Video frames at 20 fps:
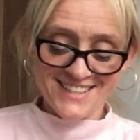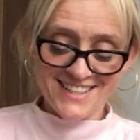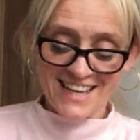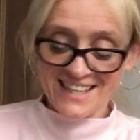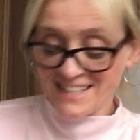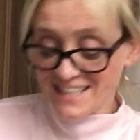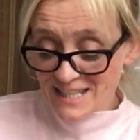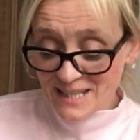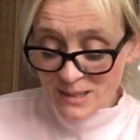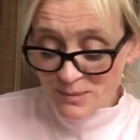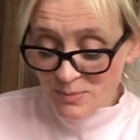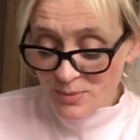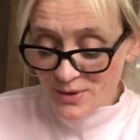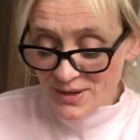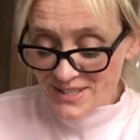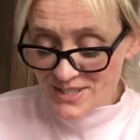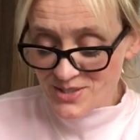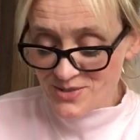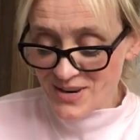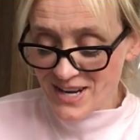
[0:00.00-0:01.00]
And the little boy
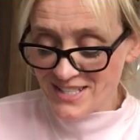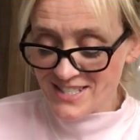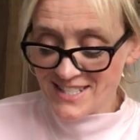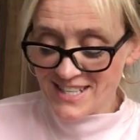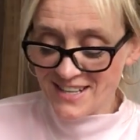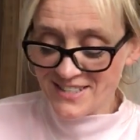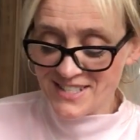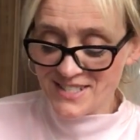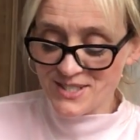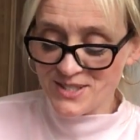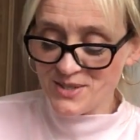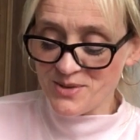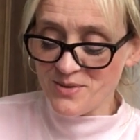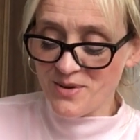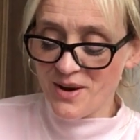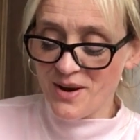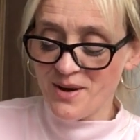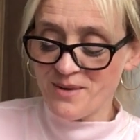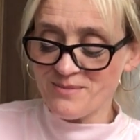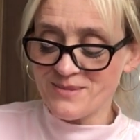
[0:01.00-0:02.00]
stretched out his 2
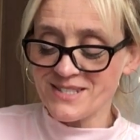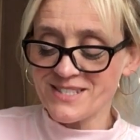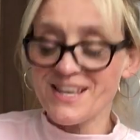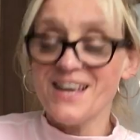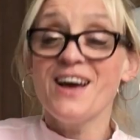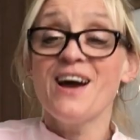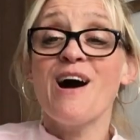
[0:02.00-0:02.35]
arms